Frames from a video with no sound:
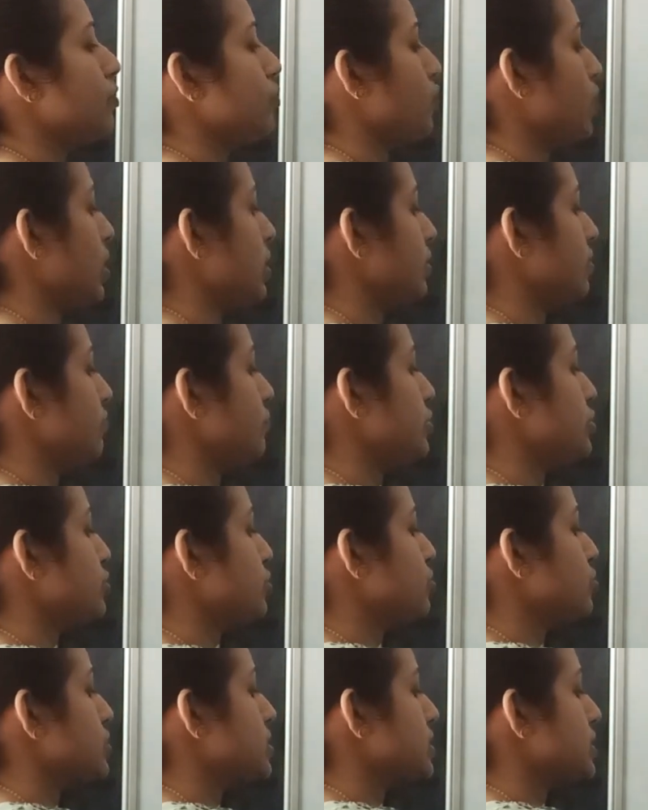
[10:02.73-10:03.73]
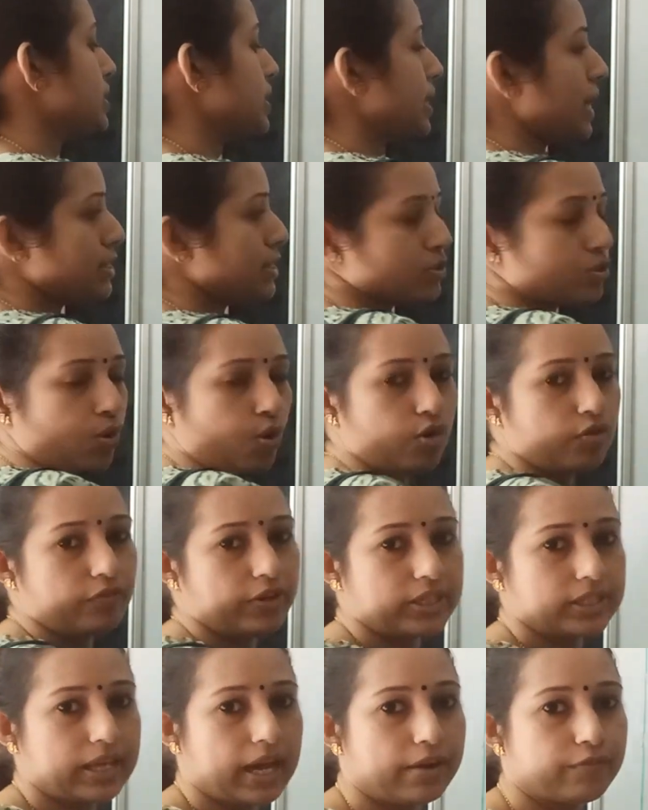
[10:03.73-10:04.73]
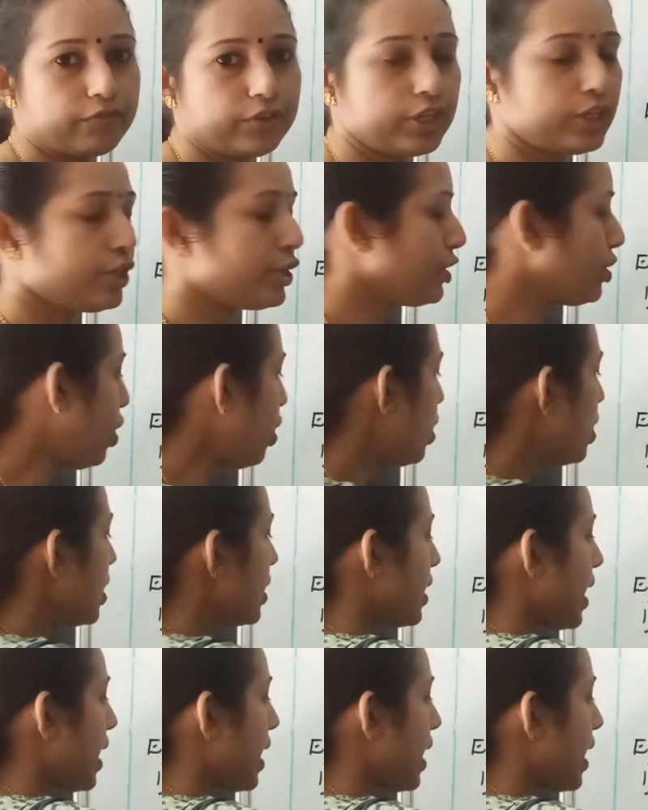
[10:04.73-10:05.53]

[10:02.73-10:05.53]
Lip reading: 1. Which question I solved in that video?